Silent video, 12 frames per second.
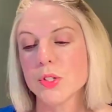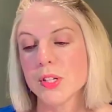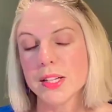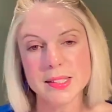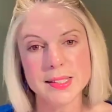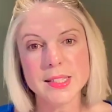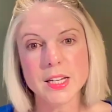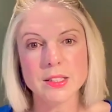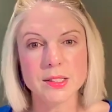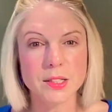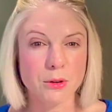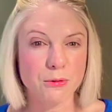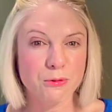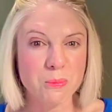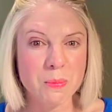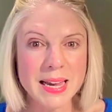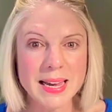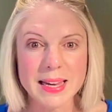As I say, so for
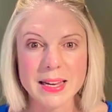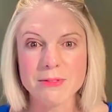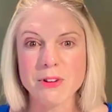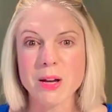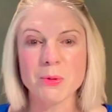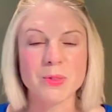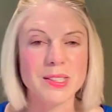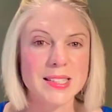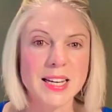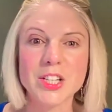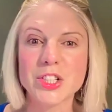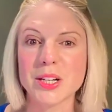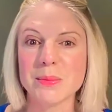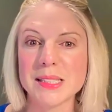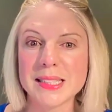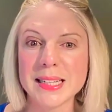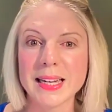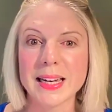me, if I'm on stage and I'm
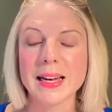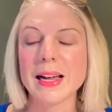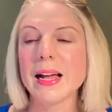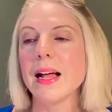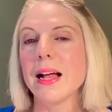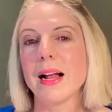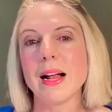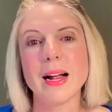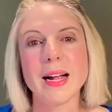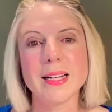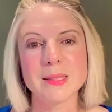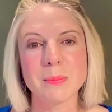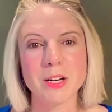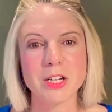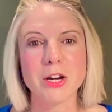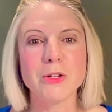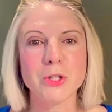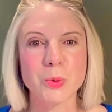singing, as my
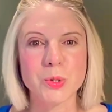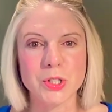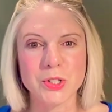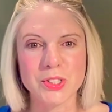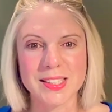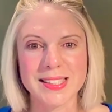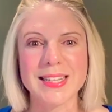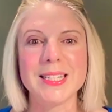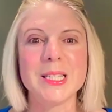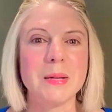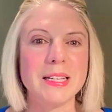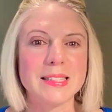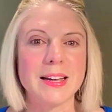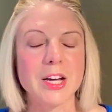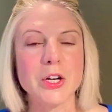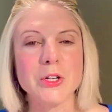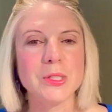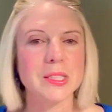coach was used to say to me, it's like
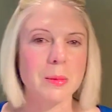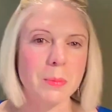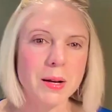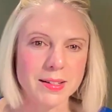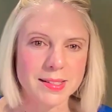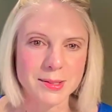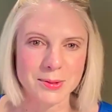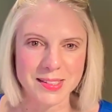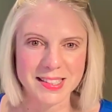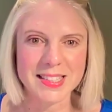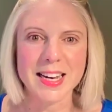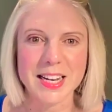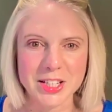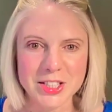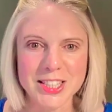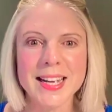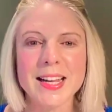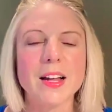Anushka Plus on
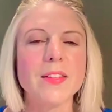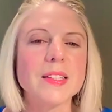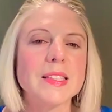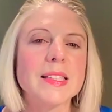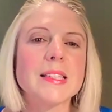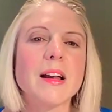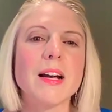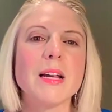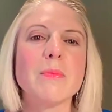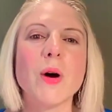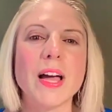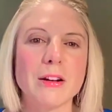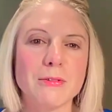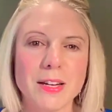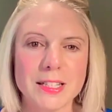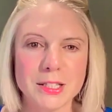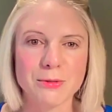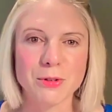stage. Like there's a slightly more
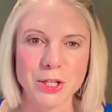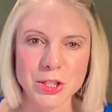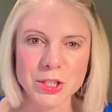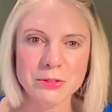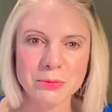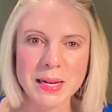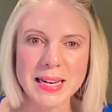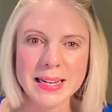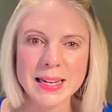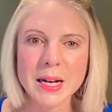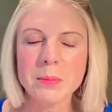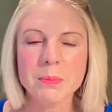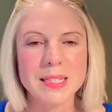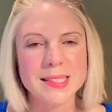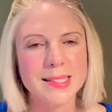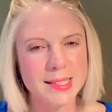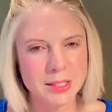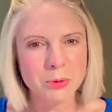elevated version of me, but it's
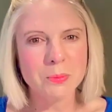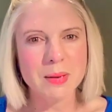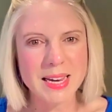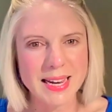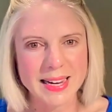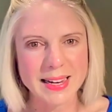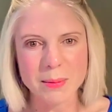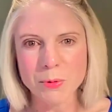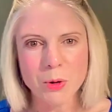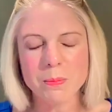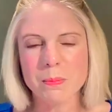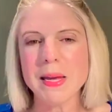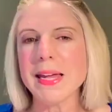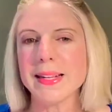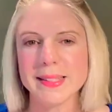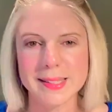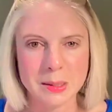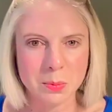still me. I'm not
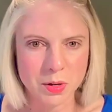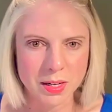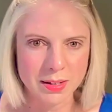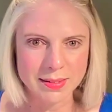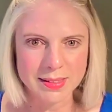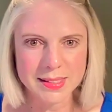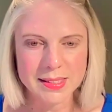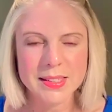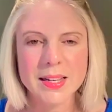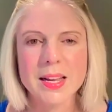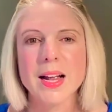being someone else.